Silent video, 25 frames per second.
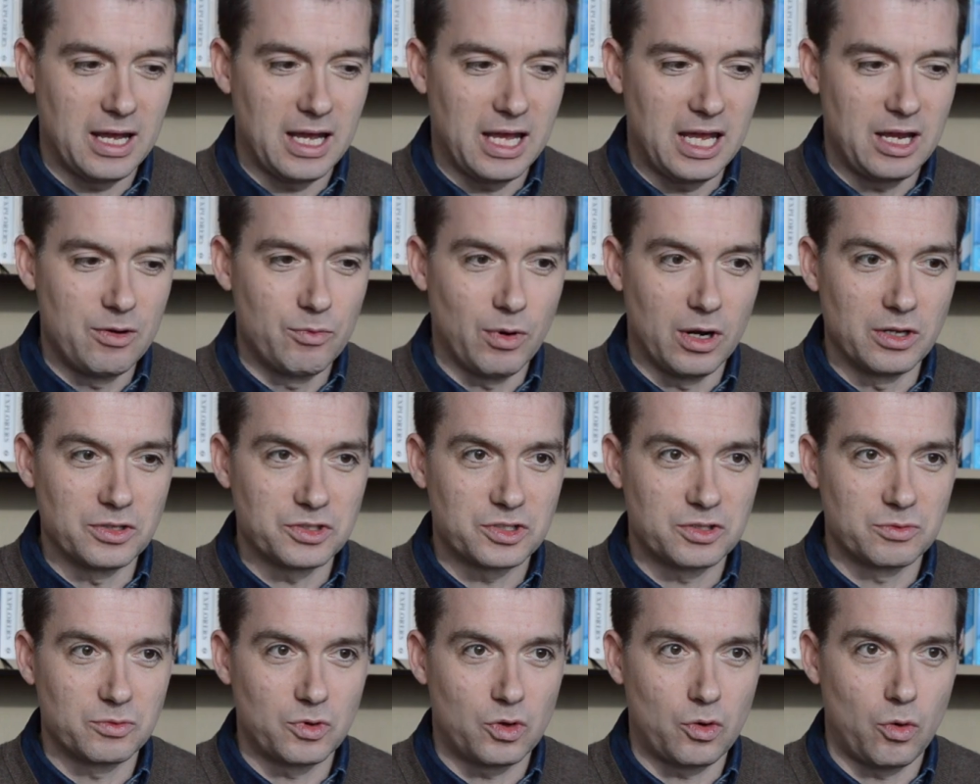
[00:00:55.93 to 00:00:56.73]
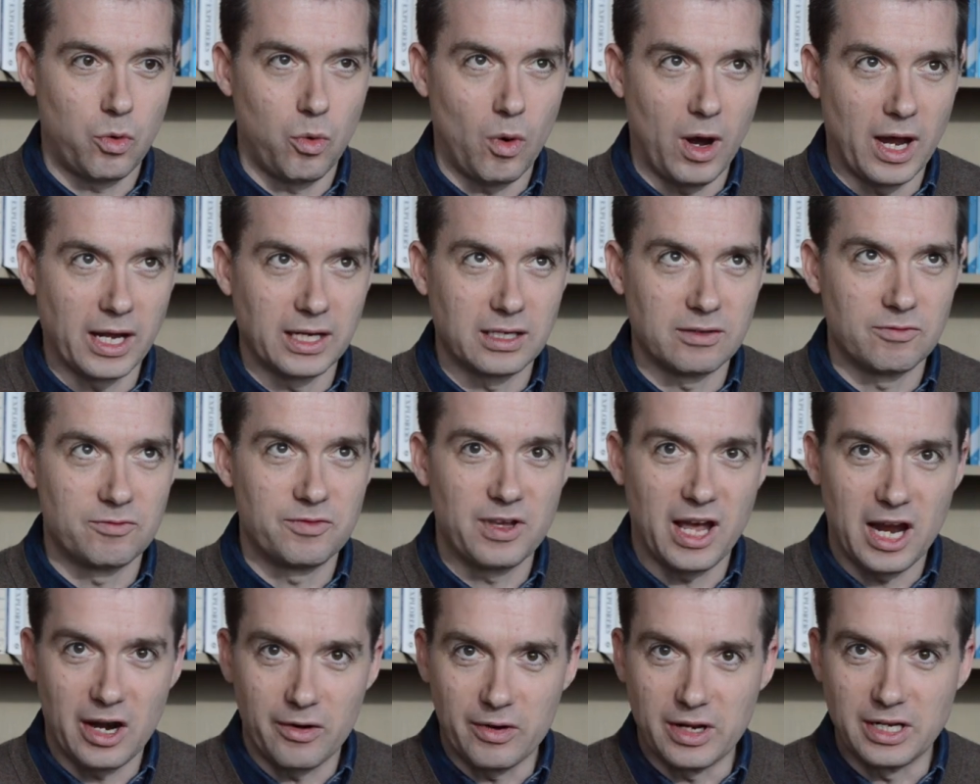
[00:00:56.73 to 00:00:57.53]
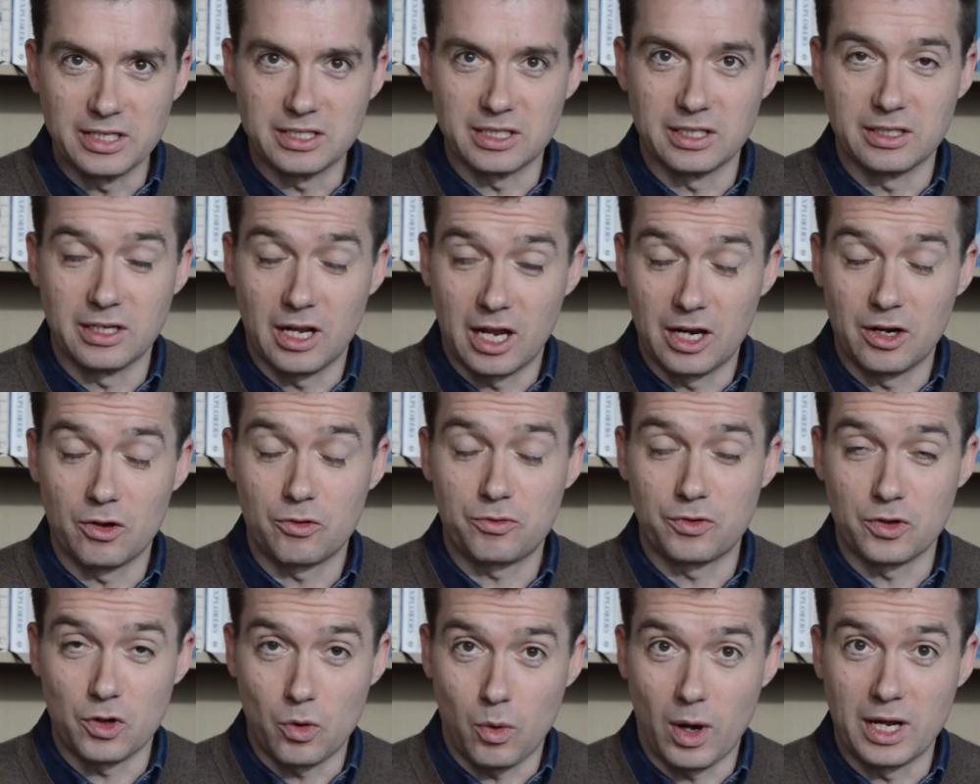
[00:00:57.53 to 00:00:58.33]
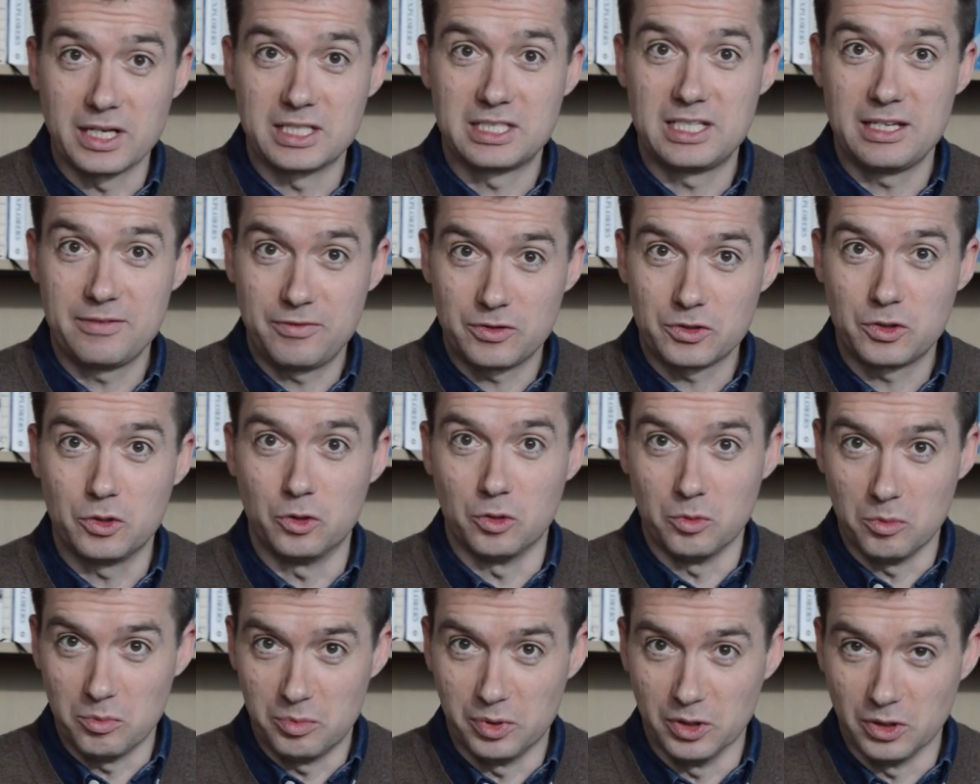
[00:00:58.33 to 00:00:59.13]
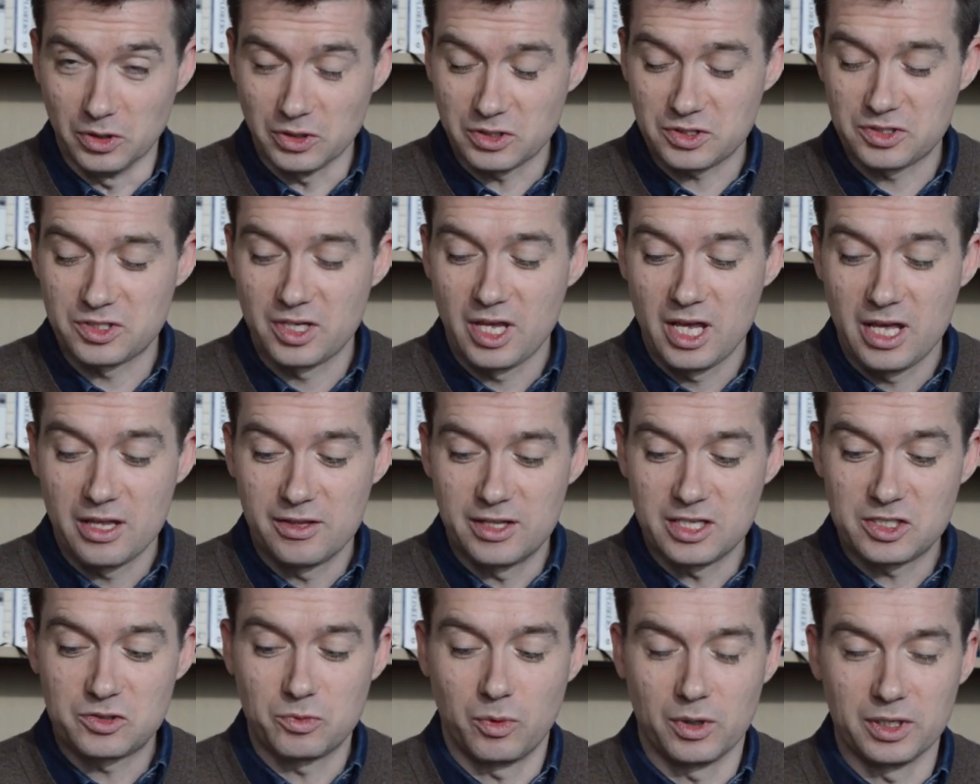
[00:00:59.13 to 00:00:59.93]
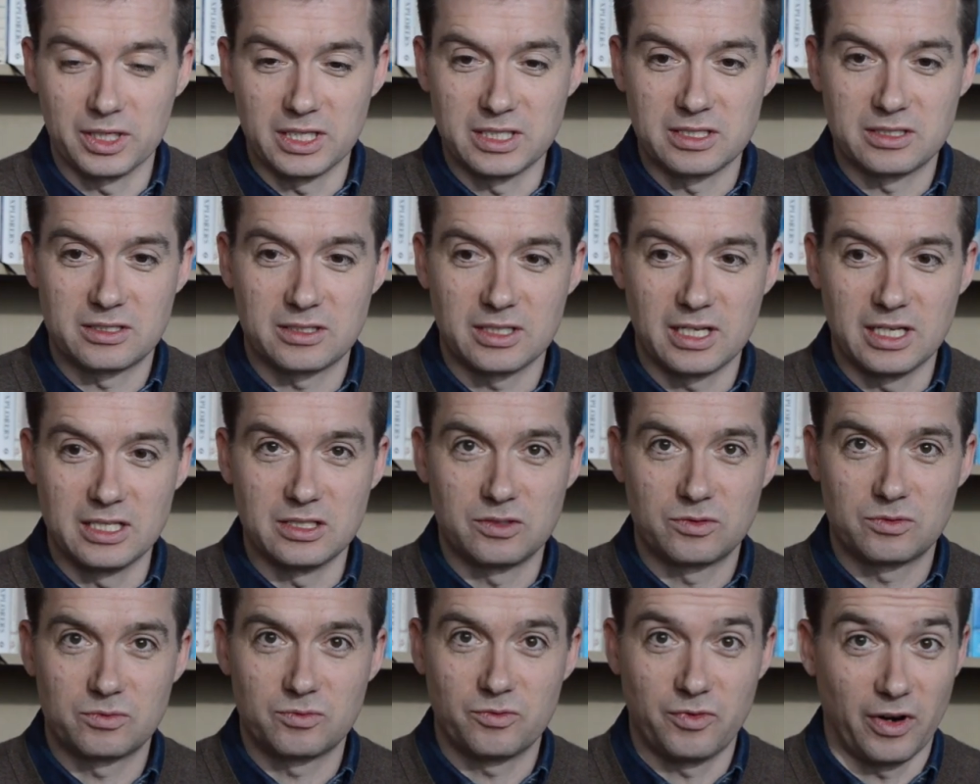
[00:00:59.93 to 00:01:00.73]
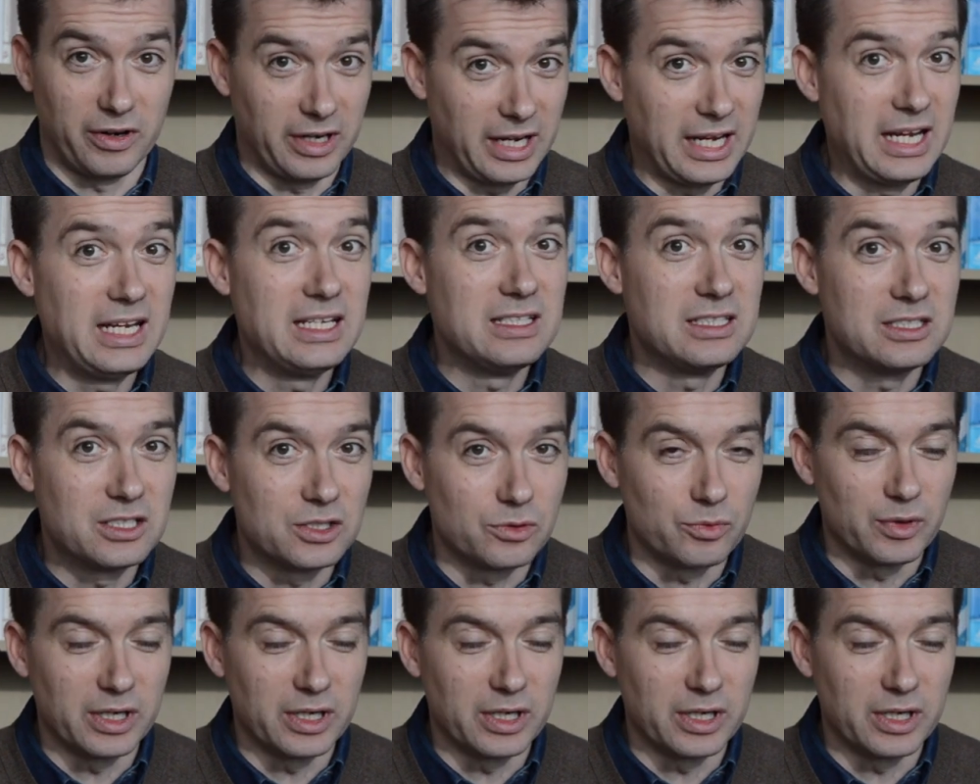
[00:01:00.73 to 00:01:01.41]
He wrote some quite varied and often quite difficult books. This one is very easy to